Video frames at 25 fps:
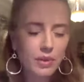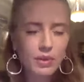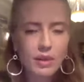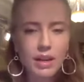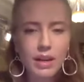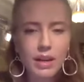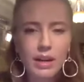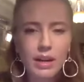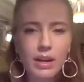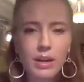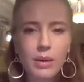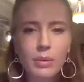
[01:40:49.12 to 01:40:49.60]

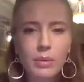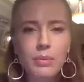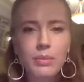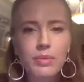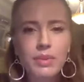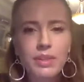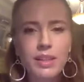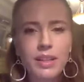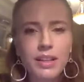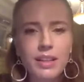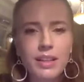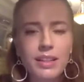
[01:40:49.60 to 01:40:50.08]
I don't know,
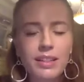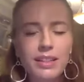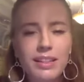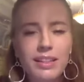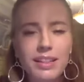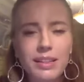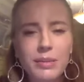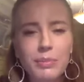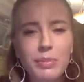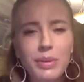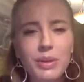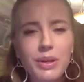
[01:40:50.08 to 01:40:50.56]

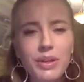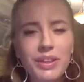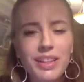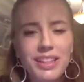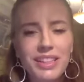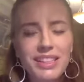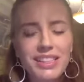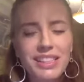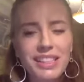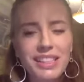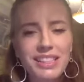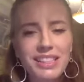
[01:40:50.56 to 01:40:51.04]
the Bill,
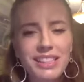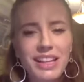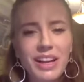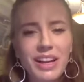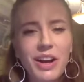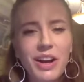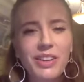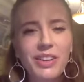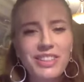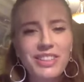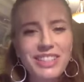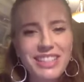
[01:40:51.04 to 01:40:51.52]
the
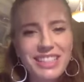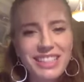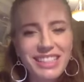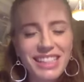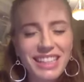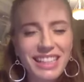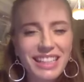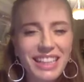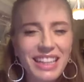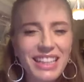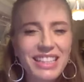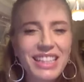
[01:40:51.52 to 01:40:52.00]
psychologist
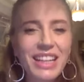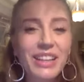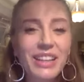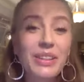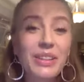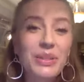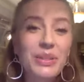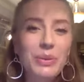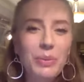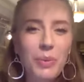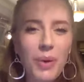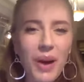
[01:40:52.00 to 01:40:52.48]
can tell
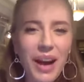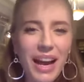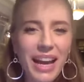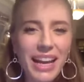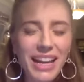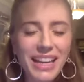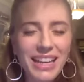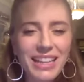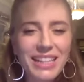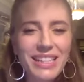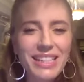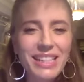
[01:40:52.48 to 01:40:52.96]
us why
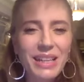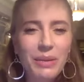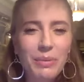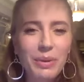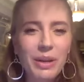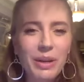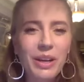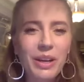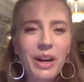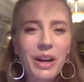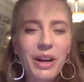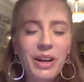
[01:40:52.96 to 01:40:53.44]
it is that
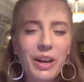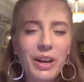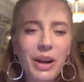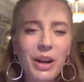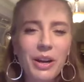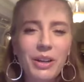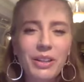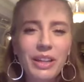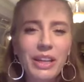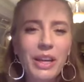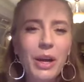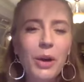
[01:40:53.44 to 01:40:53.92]
we are
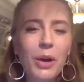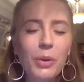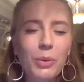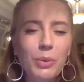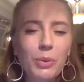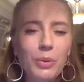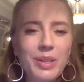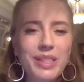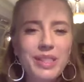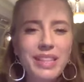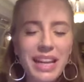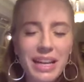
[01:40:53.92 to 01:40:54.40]
our like own
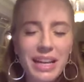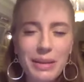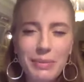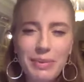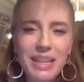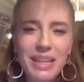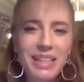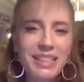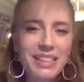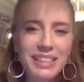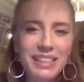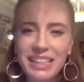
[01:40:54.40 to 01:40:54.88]
worst
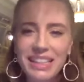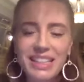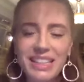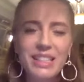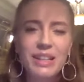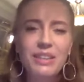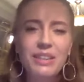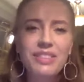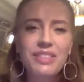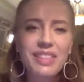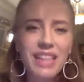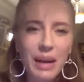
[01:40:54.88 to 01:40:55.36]
enemies and like
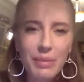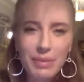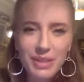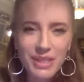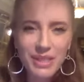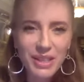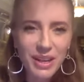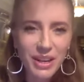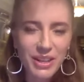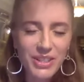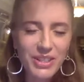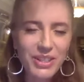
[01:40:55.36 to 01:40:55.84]

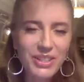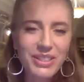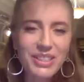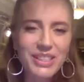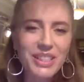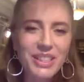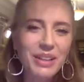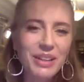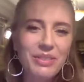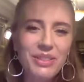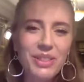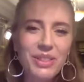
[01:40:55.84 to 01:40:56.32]
self-sabotage
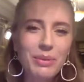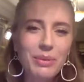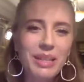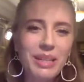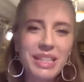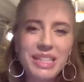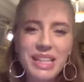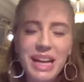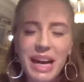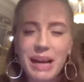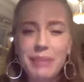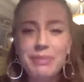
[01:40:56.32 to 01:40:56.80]
ourselves so many
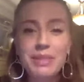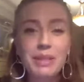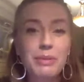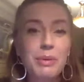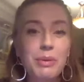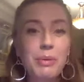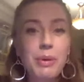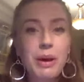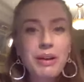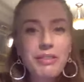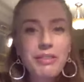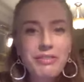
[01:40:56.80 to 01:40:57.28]
times. Like
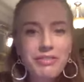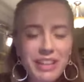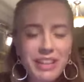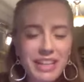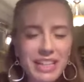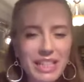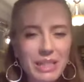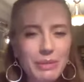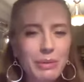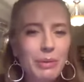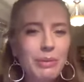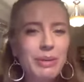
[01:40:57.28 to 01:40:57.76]
we want
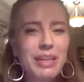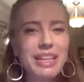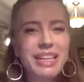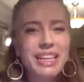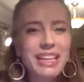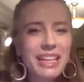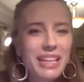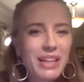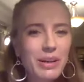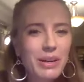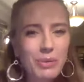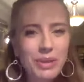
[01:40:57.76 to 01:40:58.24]
friends, but we
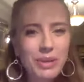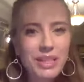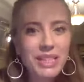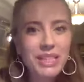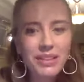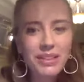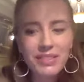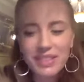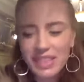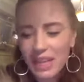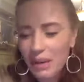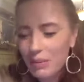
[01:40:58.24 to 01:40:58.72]

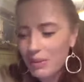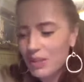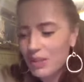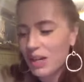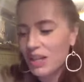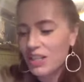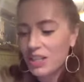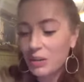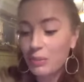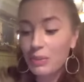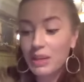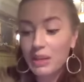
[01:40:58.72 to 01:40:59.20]

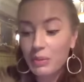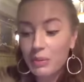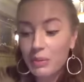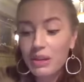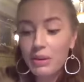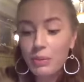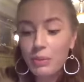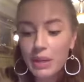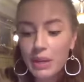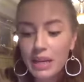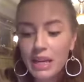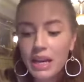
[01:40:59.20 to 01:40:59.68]
self-sabotage and
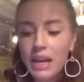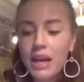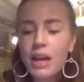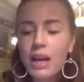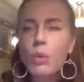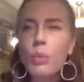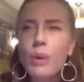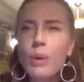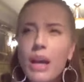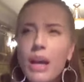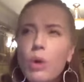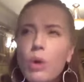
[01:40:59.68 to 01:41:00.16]
we
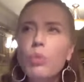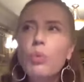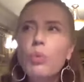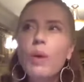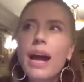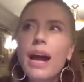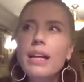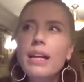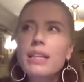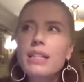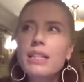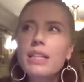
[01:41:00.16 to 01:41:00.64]

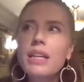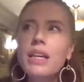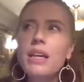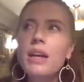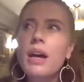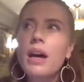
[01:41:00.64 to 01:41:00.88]
erect